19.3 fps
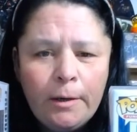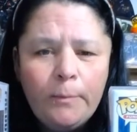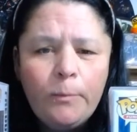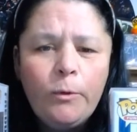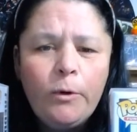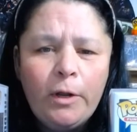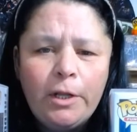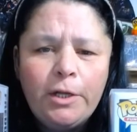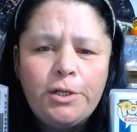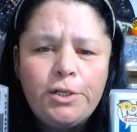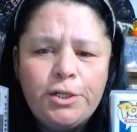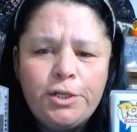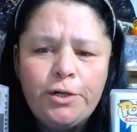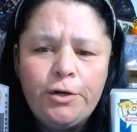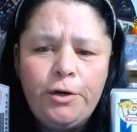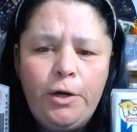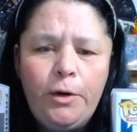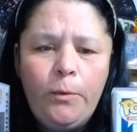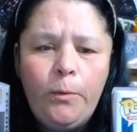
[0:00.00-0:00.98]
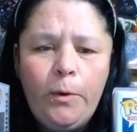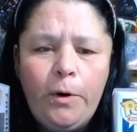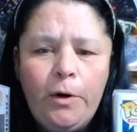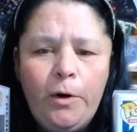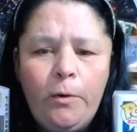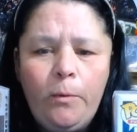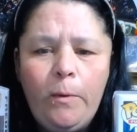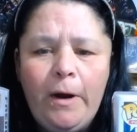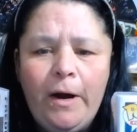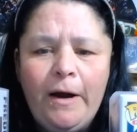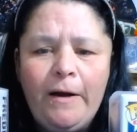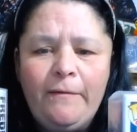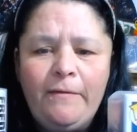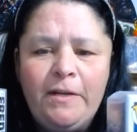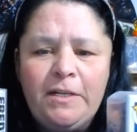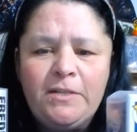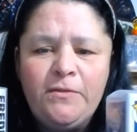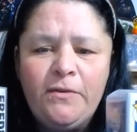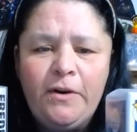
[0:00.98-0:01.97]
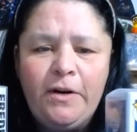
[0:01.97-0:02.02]
really sure you're wondering why I have
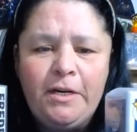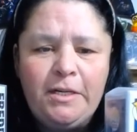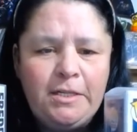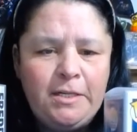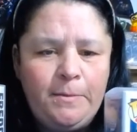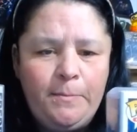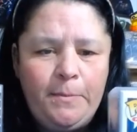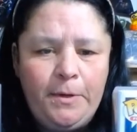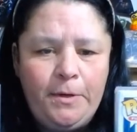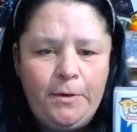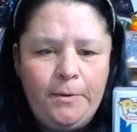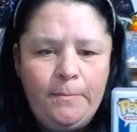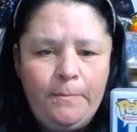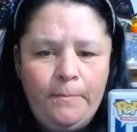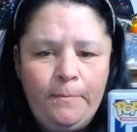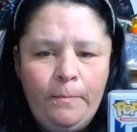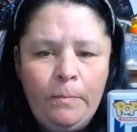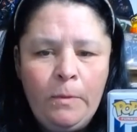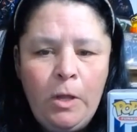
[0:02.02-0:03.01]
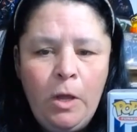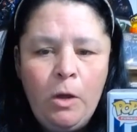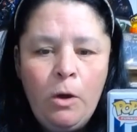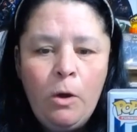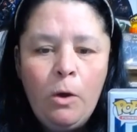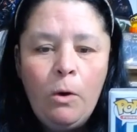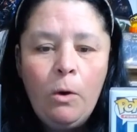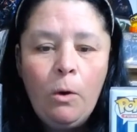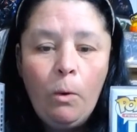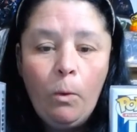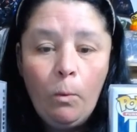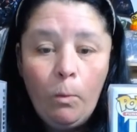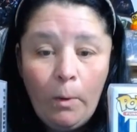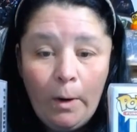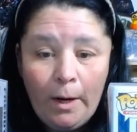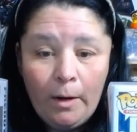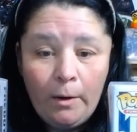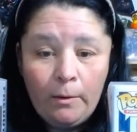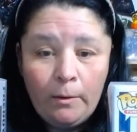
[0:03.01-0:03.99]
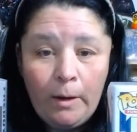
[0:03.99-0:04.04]
these Freddies up here.
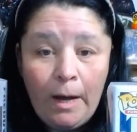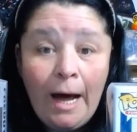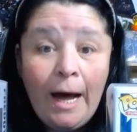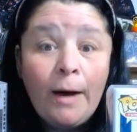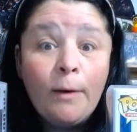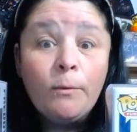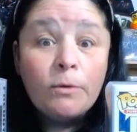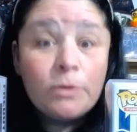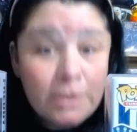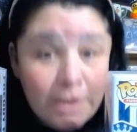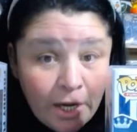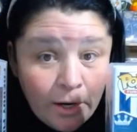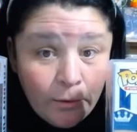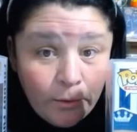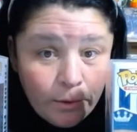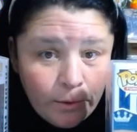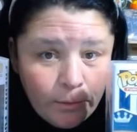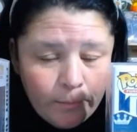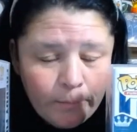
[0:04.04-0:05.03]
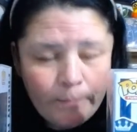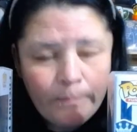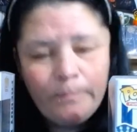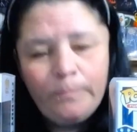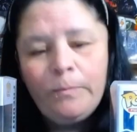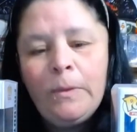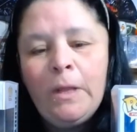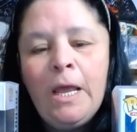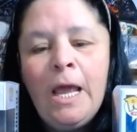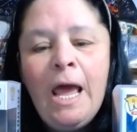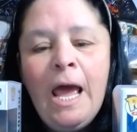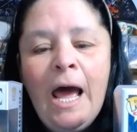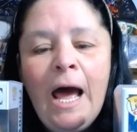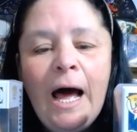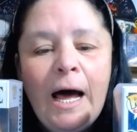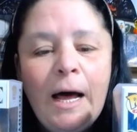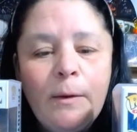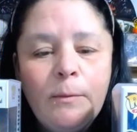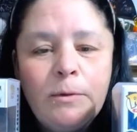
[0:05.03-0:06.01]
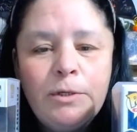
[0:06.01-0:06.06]
Well, I will tell you.
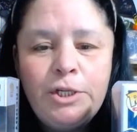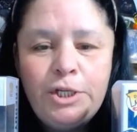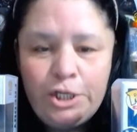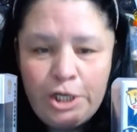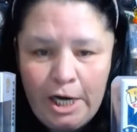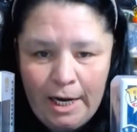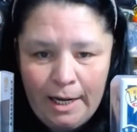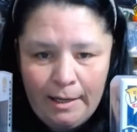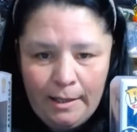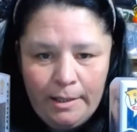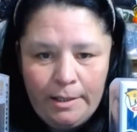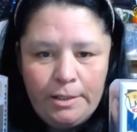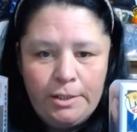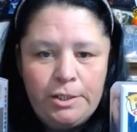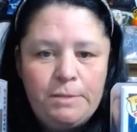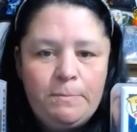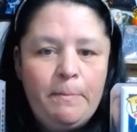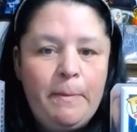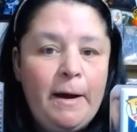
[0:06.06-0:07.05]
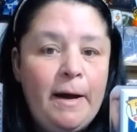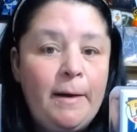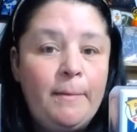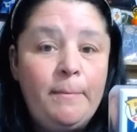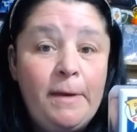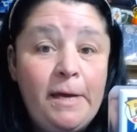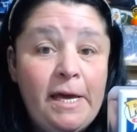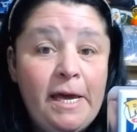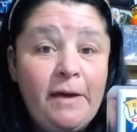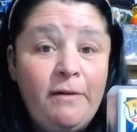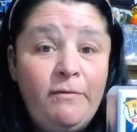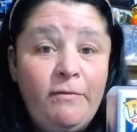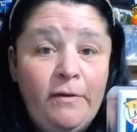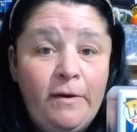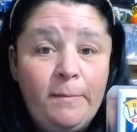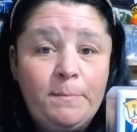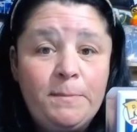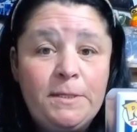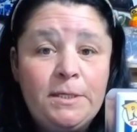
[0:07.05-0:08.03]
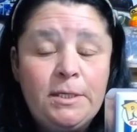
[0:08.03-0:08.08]
I was challenged by BK
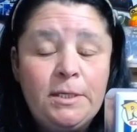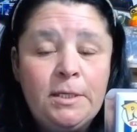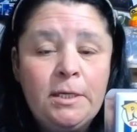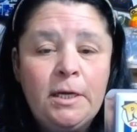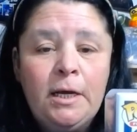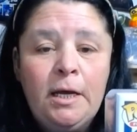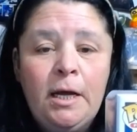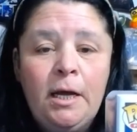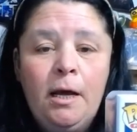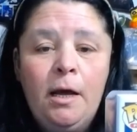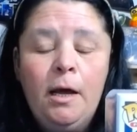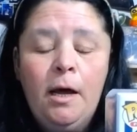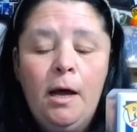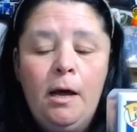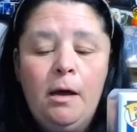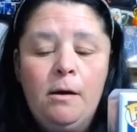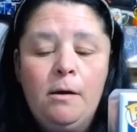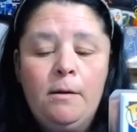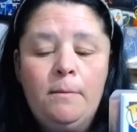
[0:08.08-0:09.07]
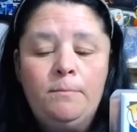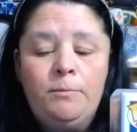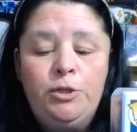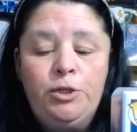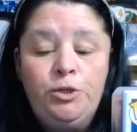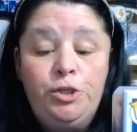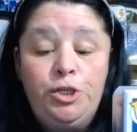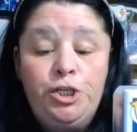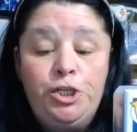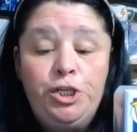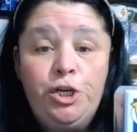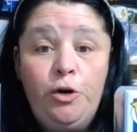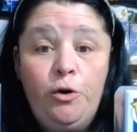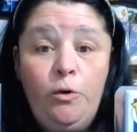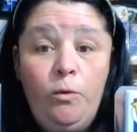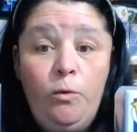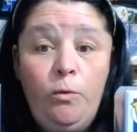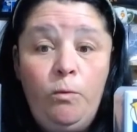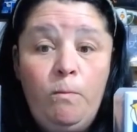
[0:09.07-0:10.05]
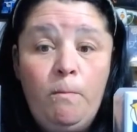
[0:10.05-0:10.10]
Phipps to
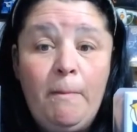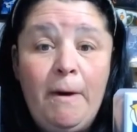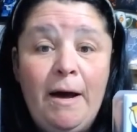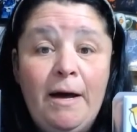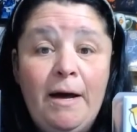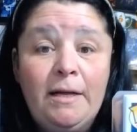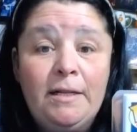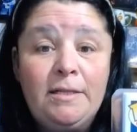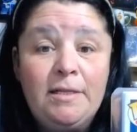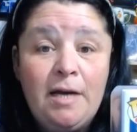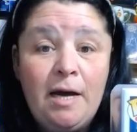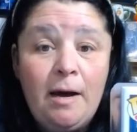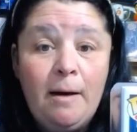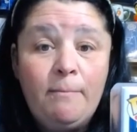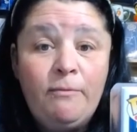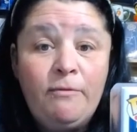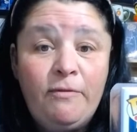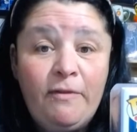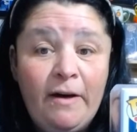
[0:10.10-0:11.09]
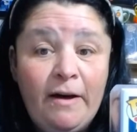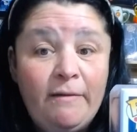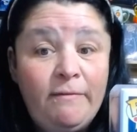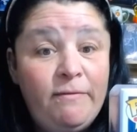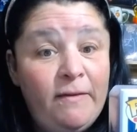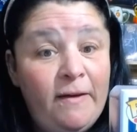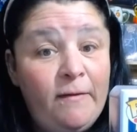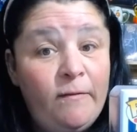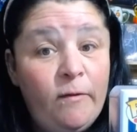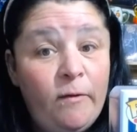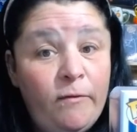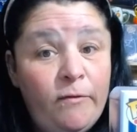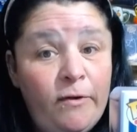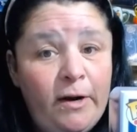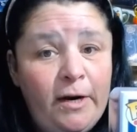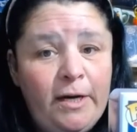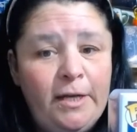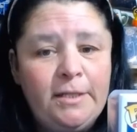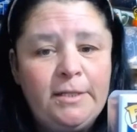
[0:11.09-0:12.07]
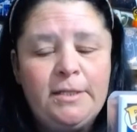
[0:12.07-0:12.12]
show my top 5 favorite
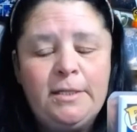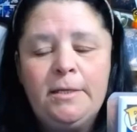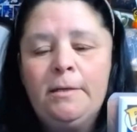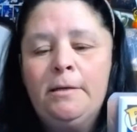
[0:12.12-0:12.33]
Freddies.